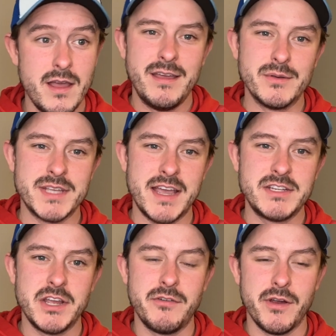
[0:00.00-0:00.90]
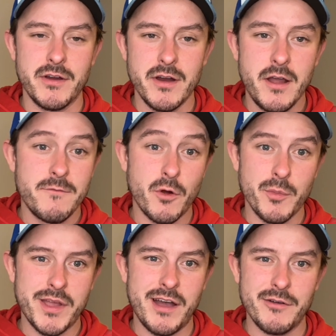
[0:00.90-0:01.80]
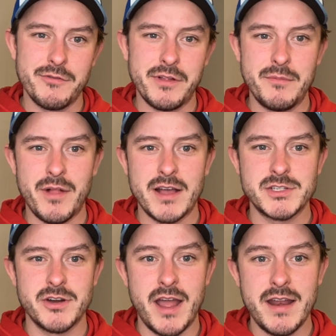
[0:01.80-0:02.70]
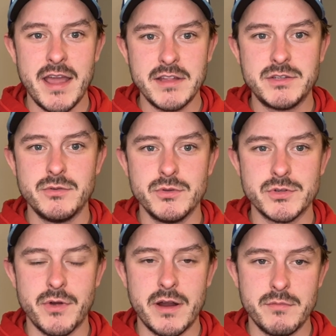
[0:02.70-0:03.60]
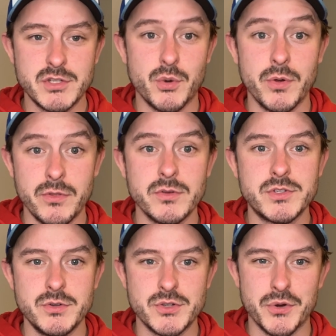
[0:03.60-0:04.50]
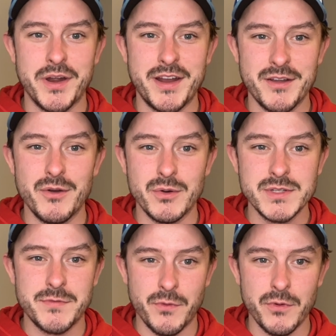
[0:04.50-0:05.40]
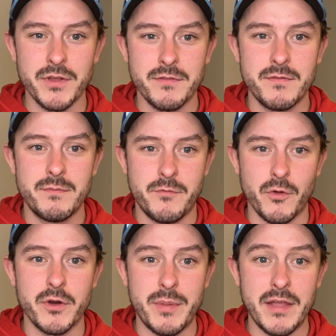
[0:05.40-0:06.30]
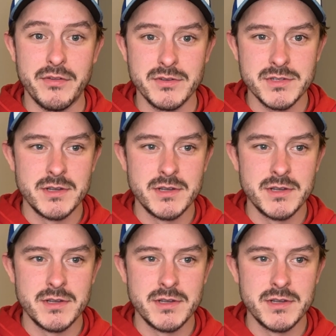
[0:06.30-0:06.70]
It was AJ Greer, former Calgary Flame last year, and Eetu Luostarinen scoring those 2 shorthanded goals for the Florida Panthers.